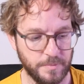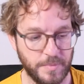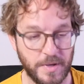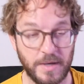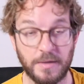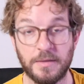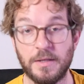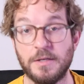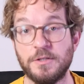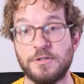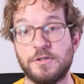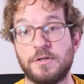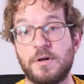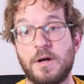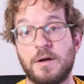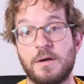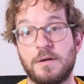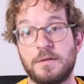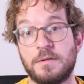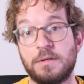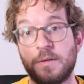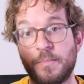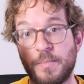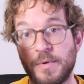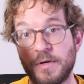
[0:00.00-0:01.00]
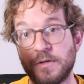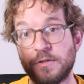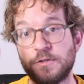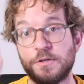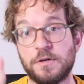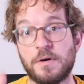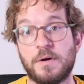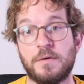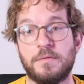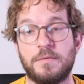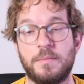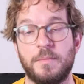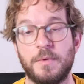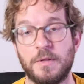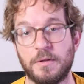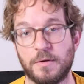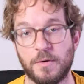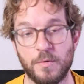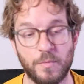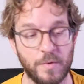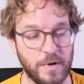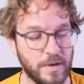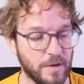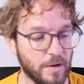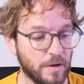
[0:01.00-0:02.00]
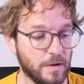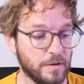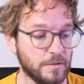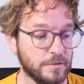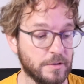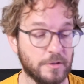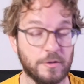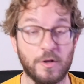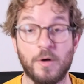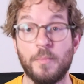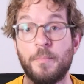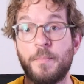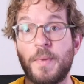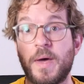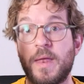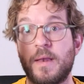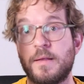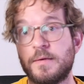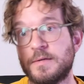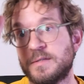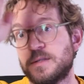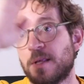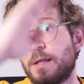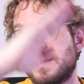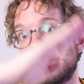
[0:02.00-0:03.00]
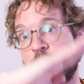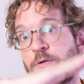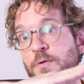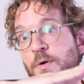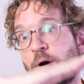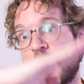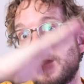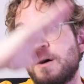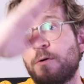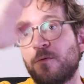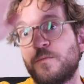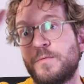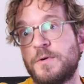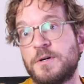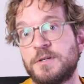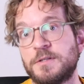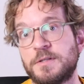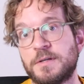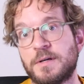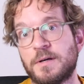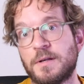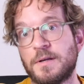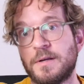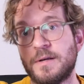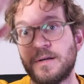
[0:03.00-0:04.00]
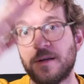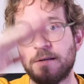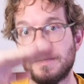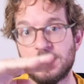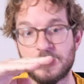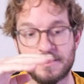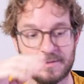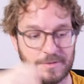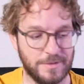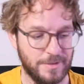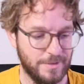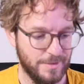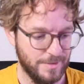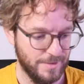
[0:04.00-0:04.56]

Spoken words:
Pay attention on the picture of the Milky Way on the top panel. It's telling you how vertical it is.